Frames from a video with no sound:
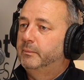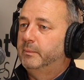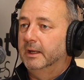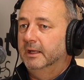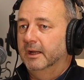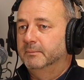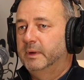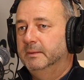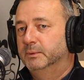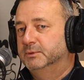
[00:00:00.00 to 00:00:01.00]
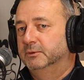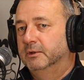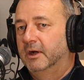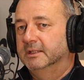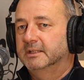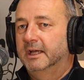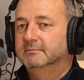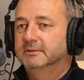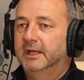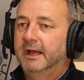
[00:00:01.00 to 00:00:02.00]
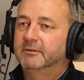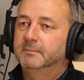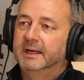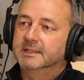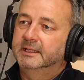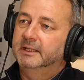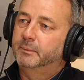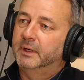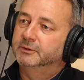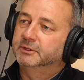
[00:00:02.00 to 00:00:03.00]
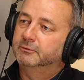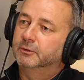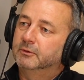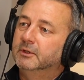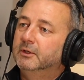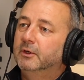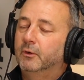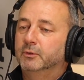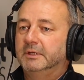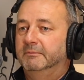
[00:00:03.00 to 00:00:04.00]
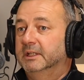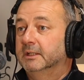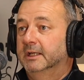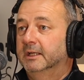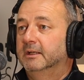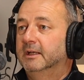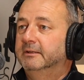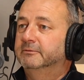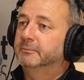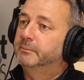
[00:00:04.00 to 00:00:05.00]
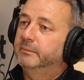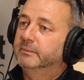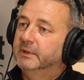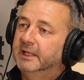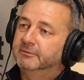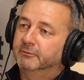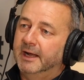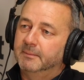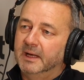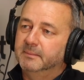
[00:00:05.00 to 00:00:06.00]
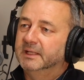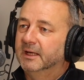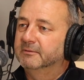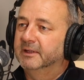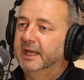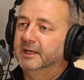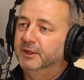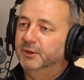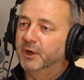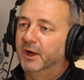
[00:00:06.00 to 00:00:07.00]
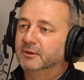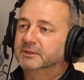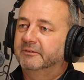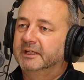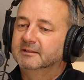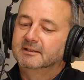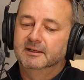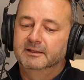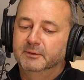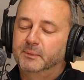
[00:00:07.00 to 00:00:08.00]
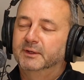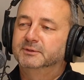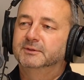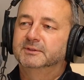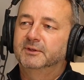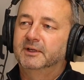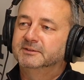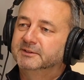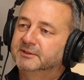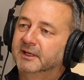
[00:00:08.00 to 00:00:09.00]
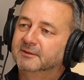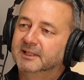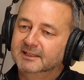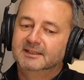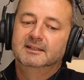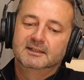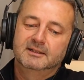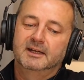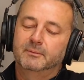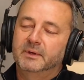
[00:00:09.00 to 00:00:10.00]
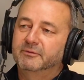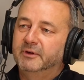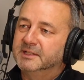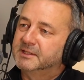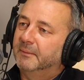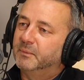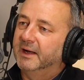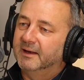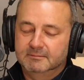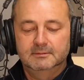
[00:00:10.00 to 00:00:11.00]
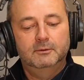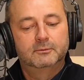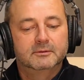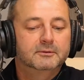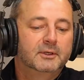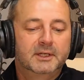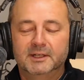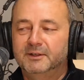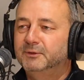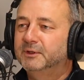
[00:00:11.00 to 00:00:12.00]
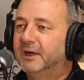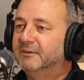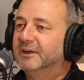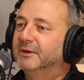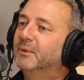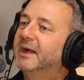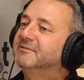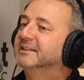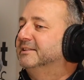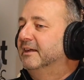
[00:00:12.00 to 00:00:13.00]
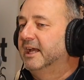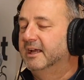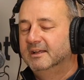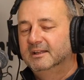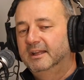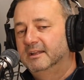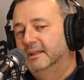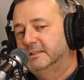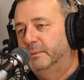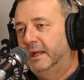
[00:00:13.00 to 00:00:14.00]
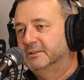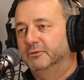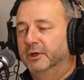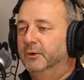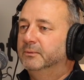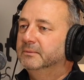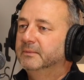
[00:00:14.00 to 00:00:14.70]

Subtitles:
But people do like to have a magazine, a brochure, or something that they're going to leave around. Maybe if they're getting a new car or something, leave the brochure on the side just so when the friends come round, they're looking at a new car or whatever. So there's a place for it all.